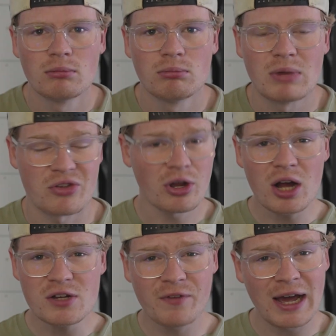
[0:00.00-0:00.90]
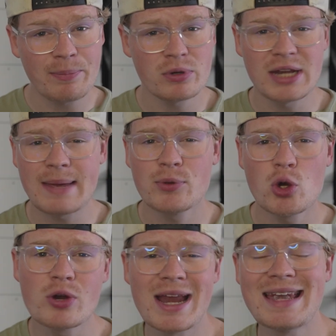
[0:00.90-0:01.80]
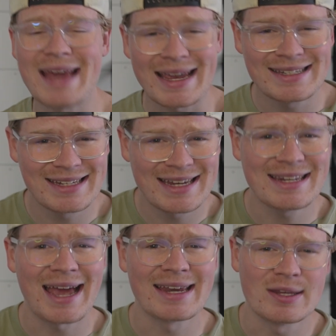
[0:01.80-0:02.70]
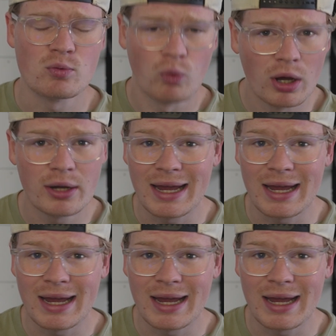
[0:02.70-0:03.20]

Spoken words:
Now, the Dodge Viper debuted in 1991